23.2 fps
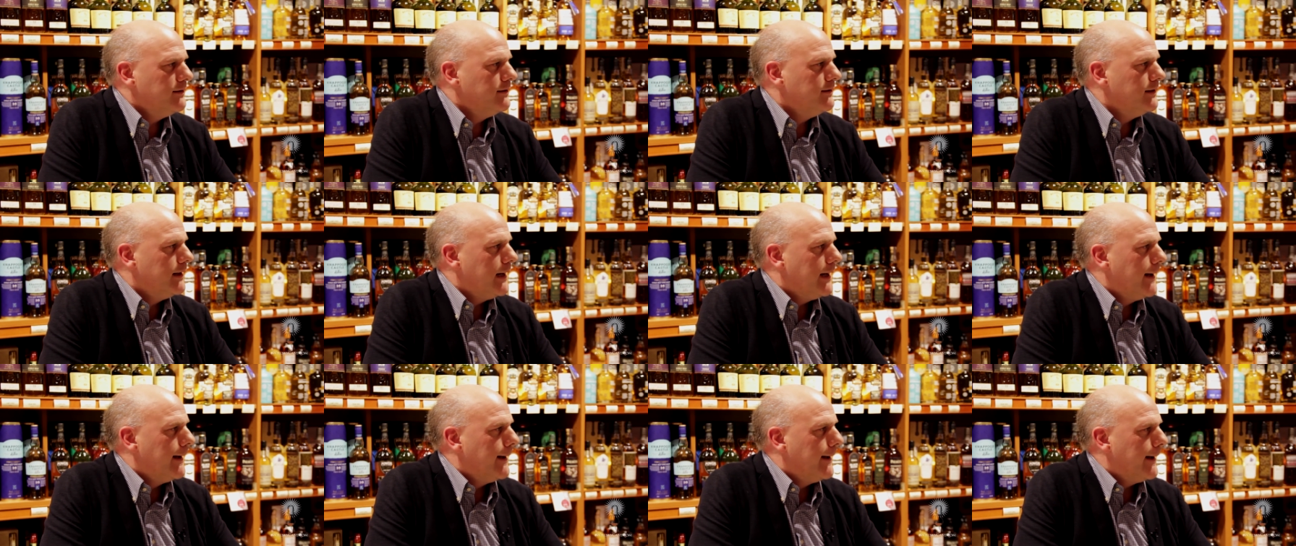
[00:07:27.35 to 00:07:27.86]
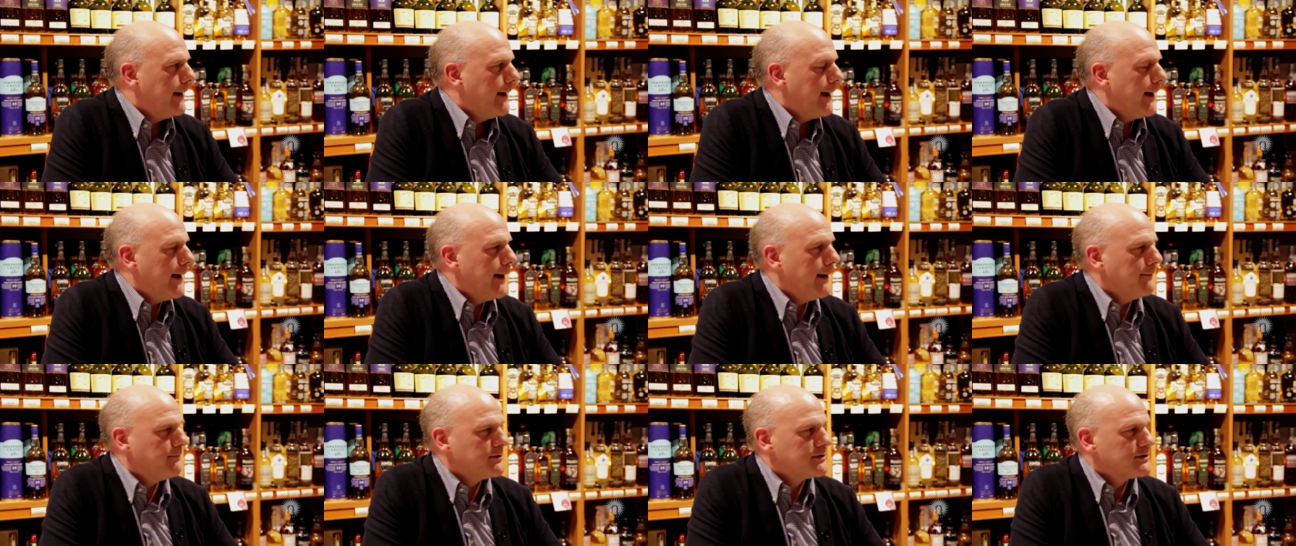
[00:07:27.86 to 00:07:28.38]
uh,
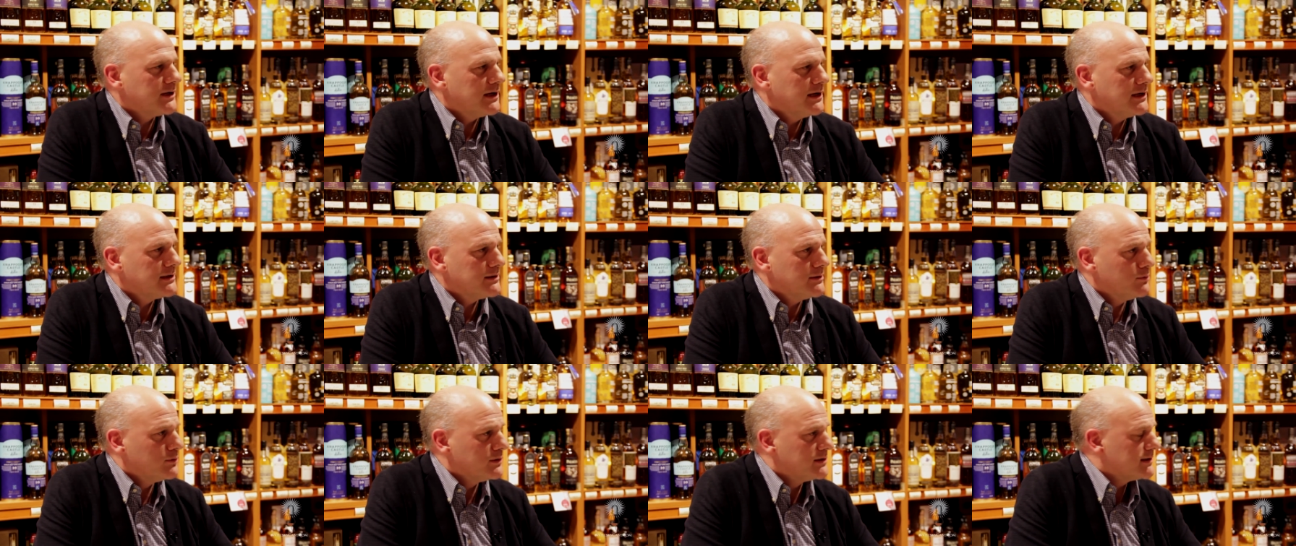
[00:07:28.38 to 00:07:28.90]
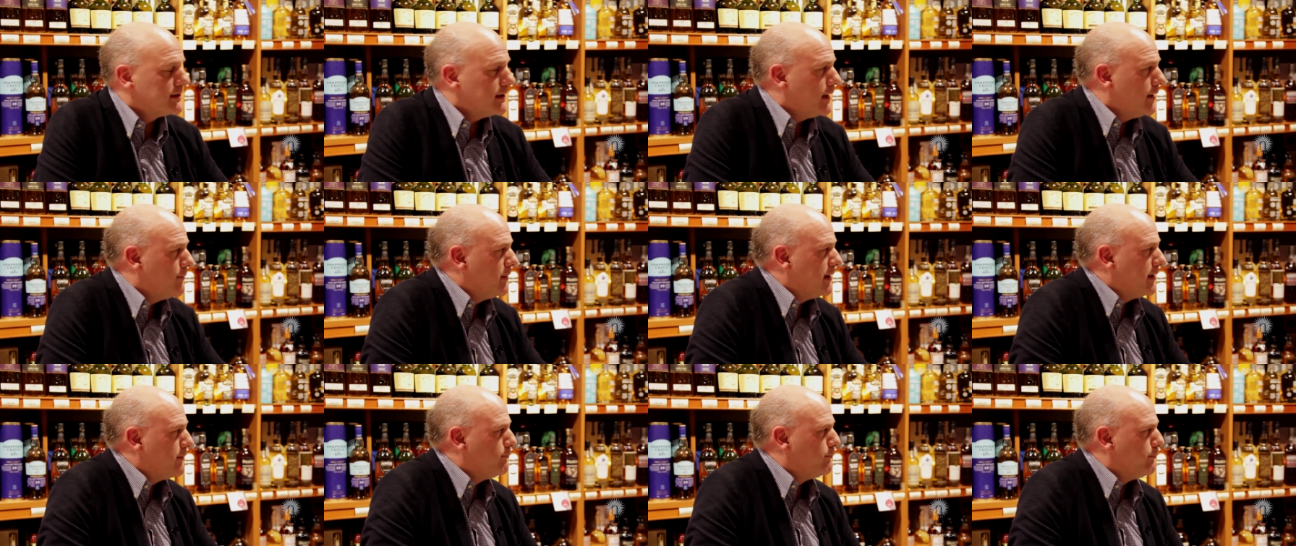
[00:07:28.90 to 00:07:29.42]
appetite. It was, I
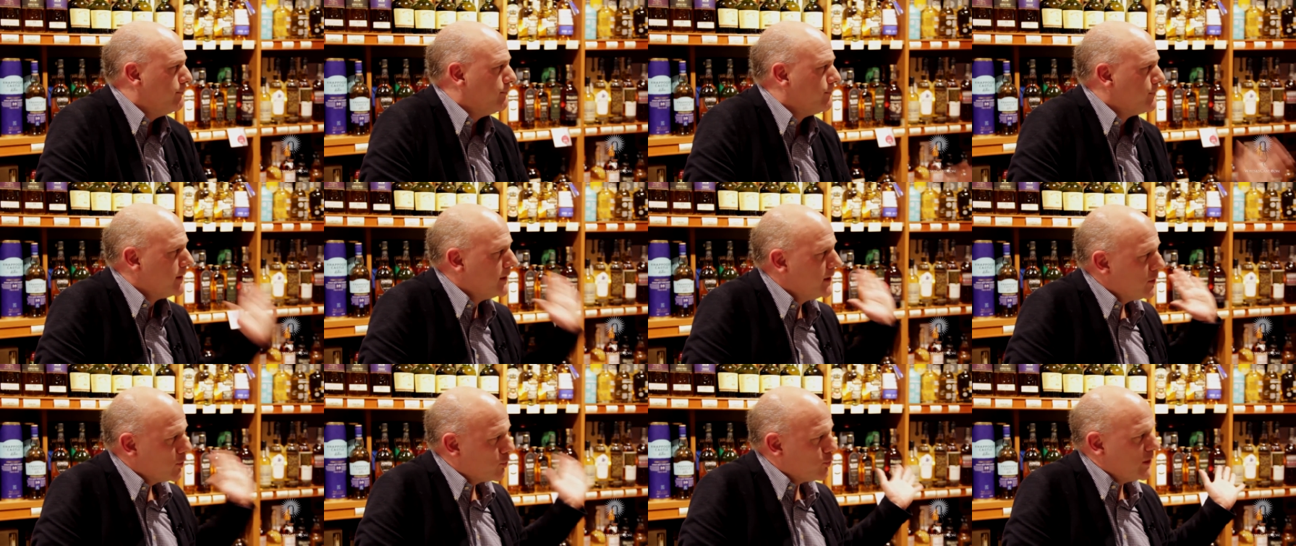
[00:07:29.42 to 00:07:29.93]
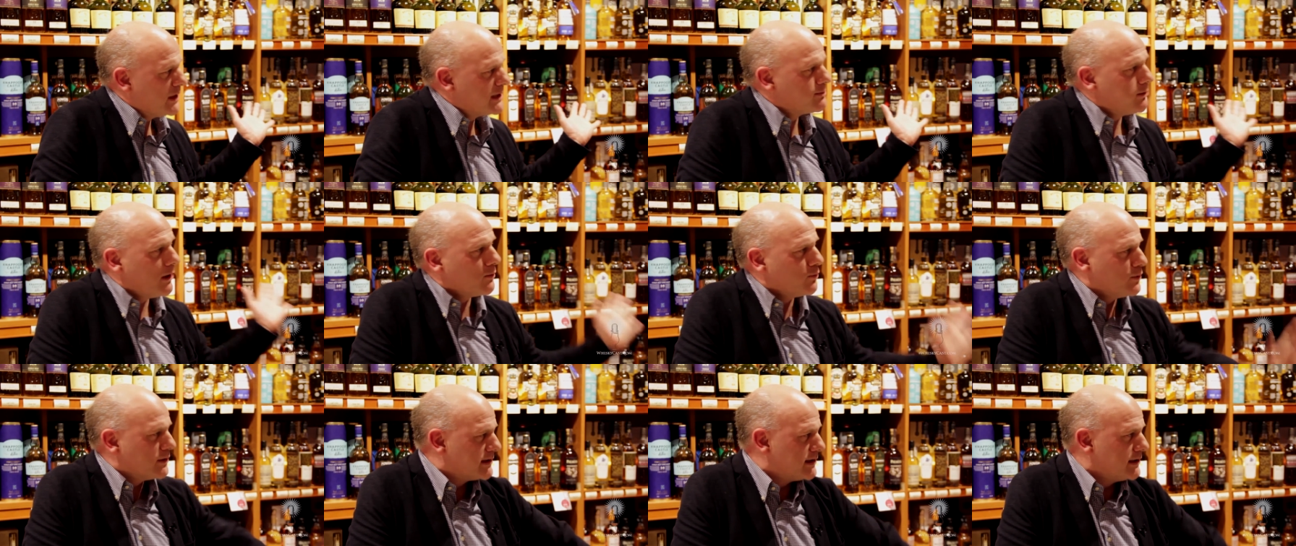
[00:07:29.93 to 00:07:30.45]
mean, Green
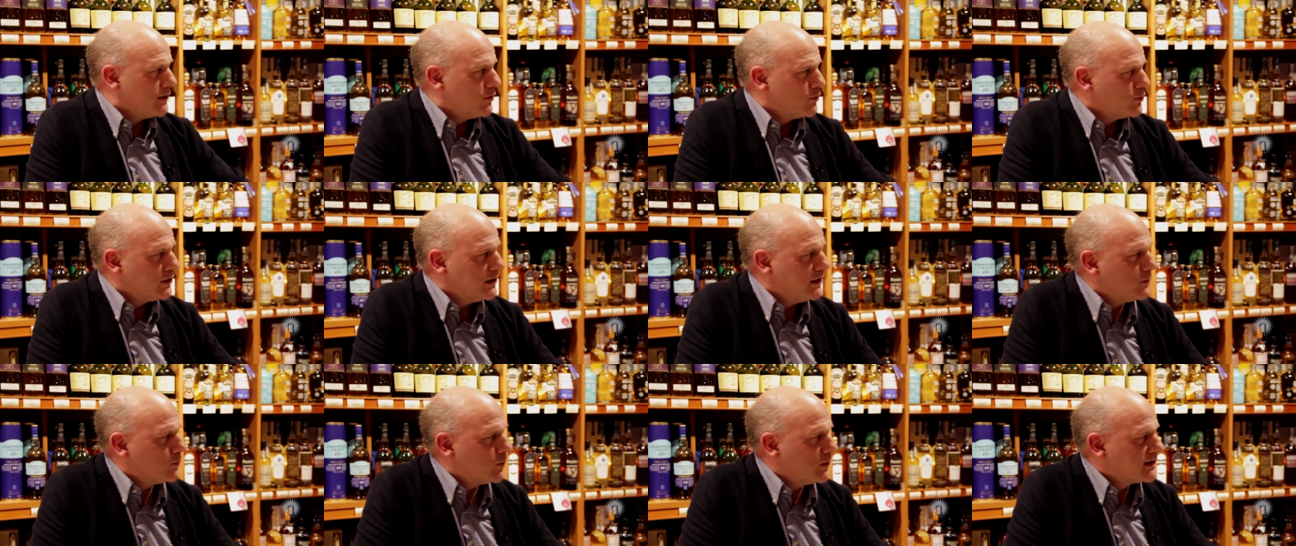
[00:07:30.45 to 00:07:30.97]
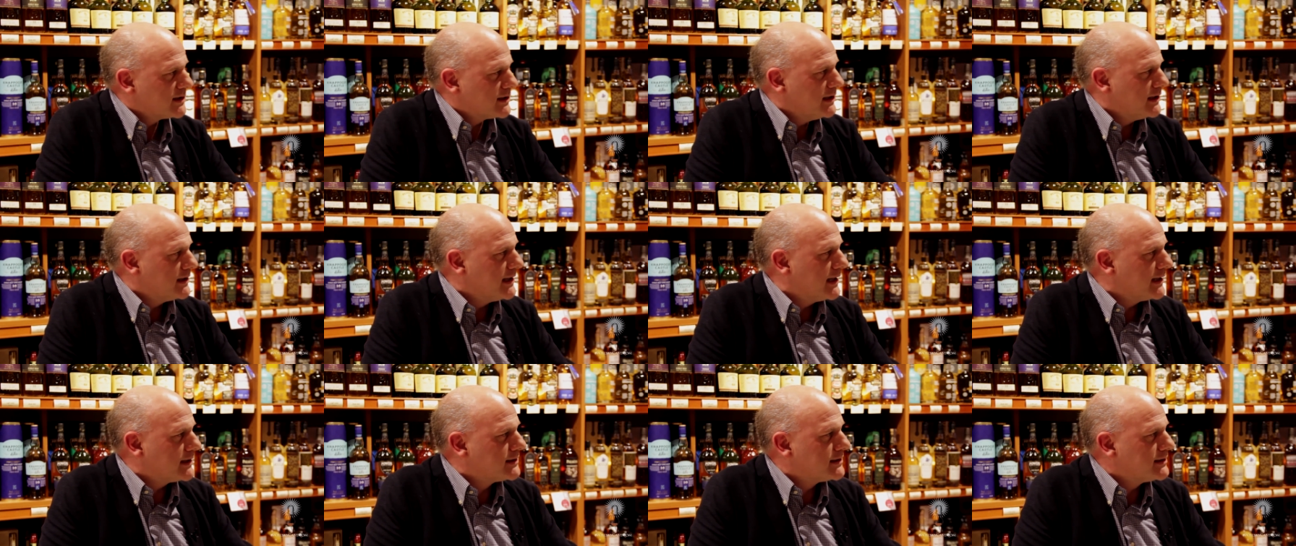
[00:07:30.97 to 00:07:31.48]
Spot was the only whiskey
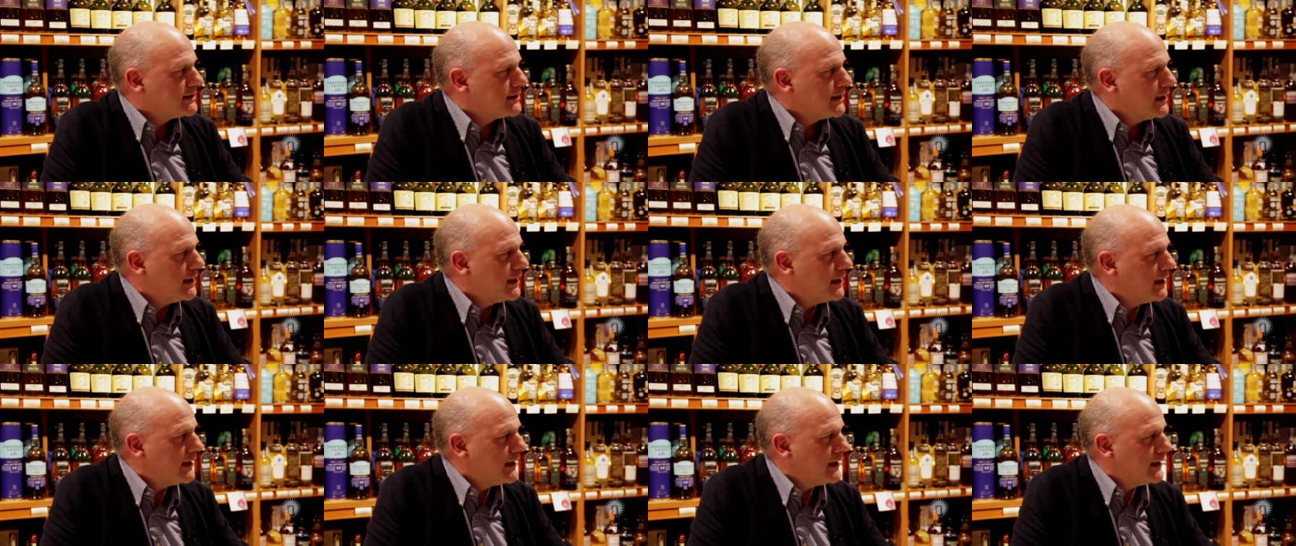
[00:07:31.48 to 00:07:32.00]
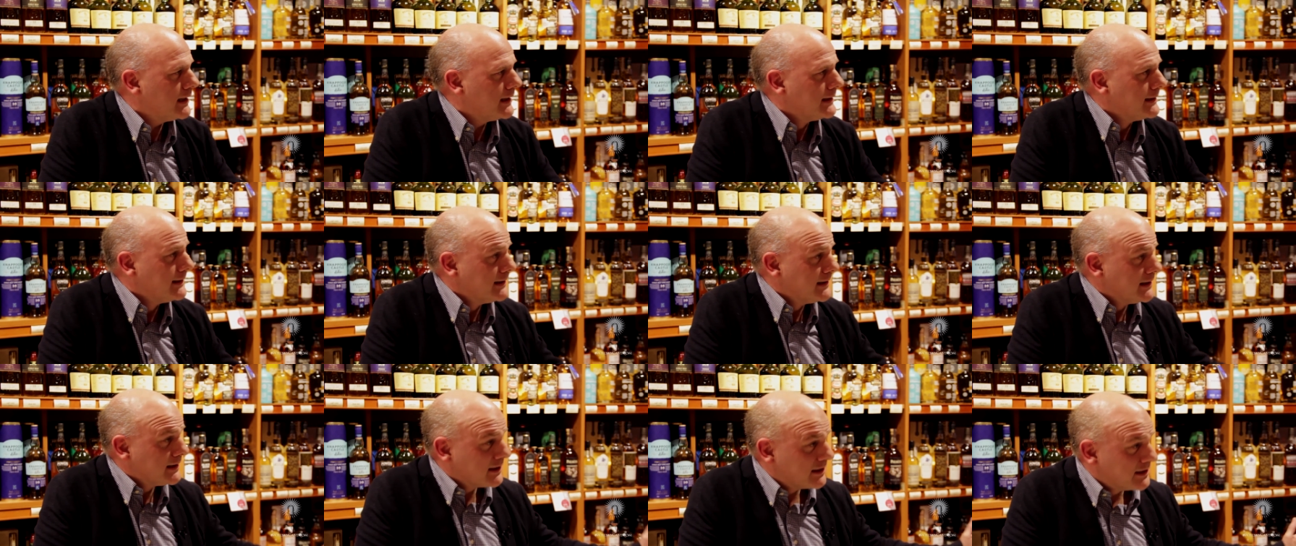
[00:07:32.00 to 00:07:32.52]
that uh,
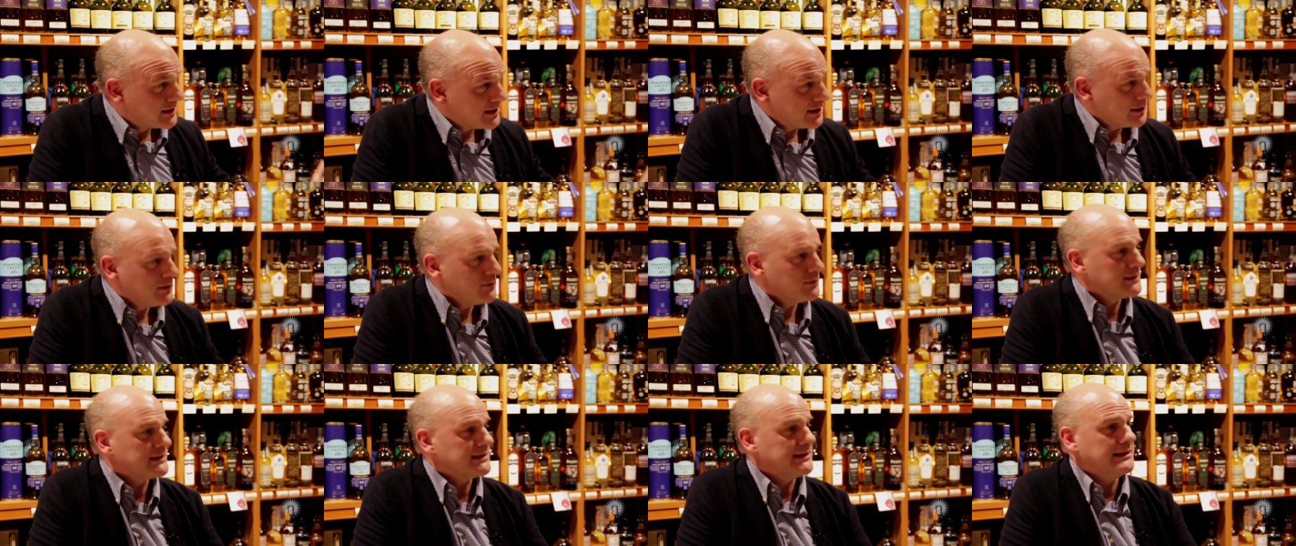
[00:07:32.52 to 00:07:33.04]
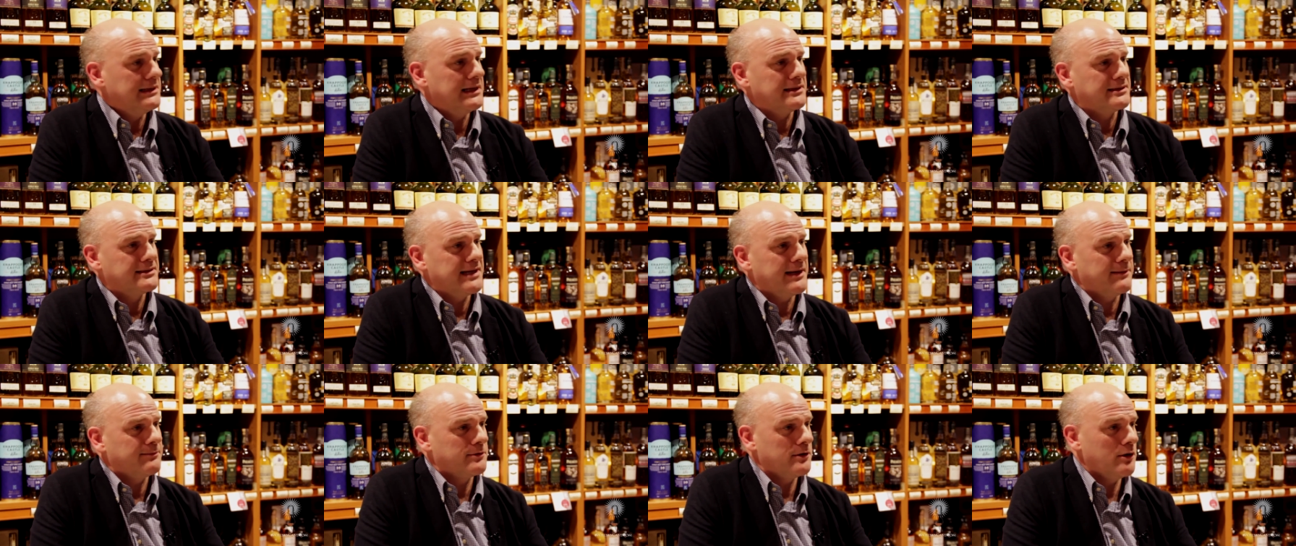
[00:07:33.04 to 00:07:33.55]
continuously
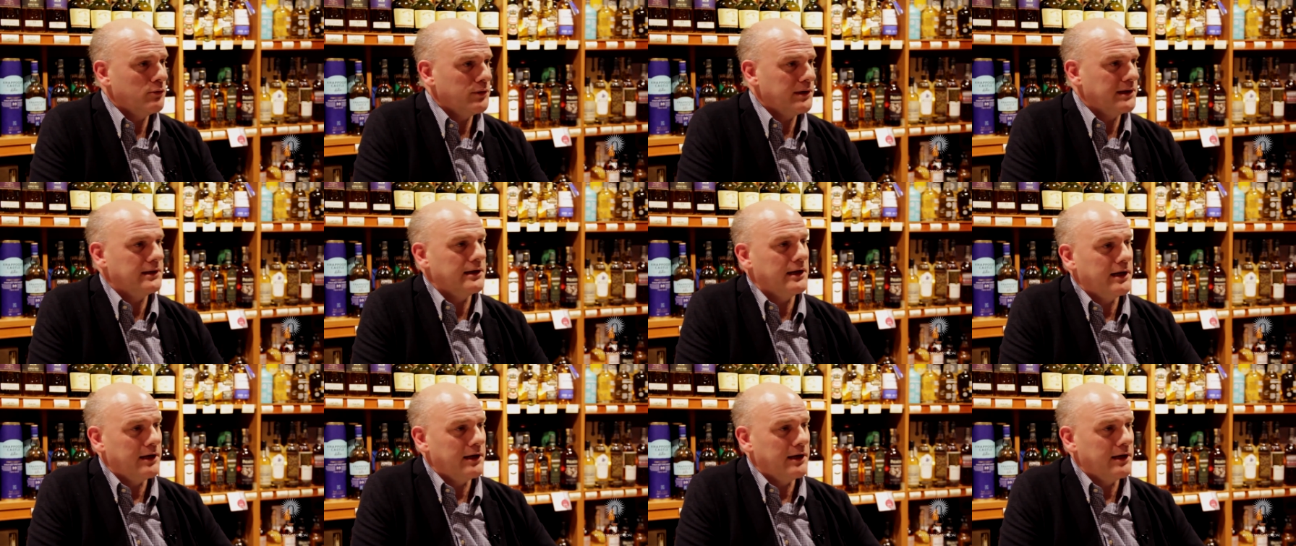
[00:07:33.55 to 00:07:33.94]
had kept going.